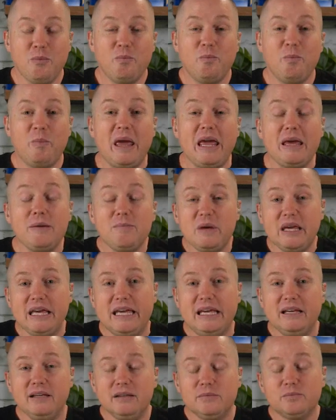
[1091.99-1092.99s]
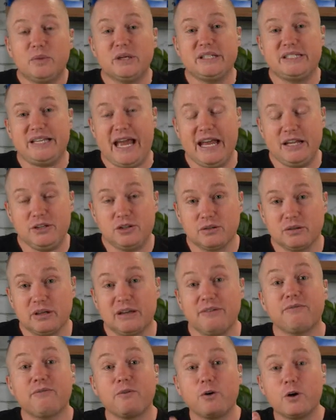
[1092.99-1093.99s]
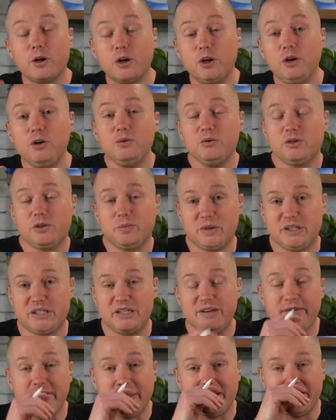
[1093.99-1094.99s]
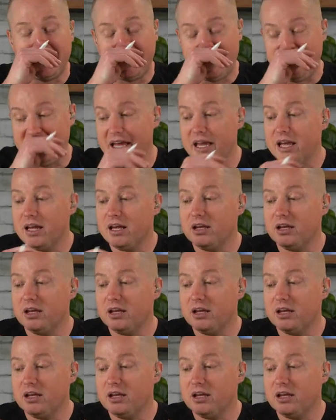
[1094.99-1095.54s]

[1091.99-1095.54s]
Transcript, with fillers: Maybe potentially for you specifically,